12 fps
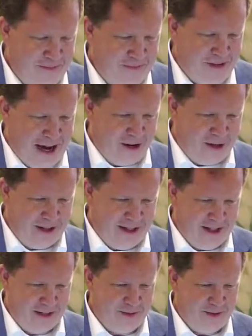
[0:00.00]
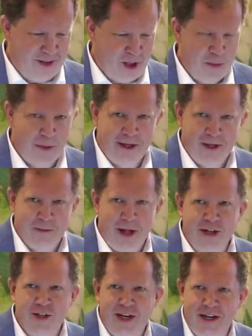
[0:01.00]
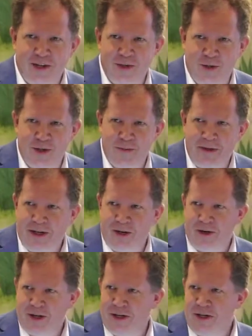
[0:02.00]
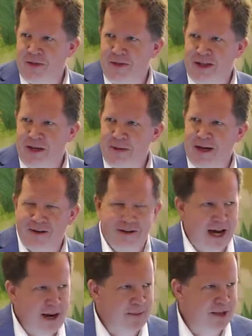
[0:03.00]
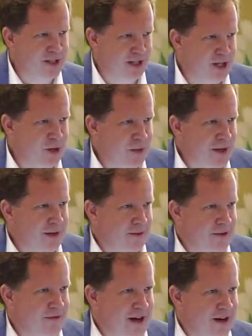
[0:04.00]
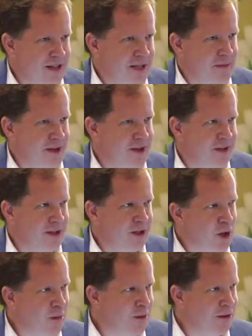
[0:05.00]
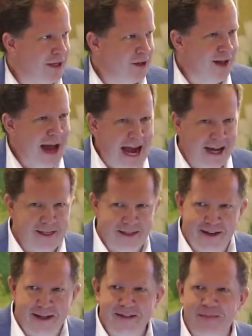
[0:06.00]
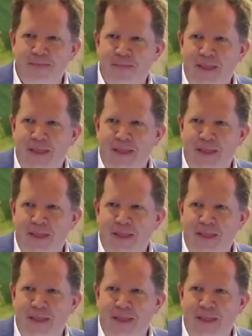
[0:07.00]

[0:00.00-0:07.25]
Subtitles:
founded the Global Legal Blockchain Consortium a year ago, and then about 9 months ago, we founded something called the Global Legal Hackathon,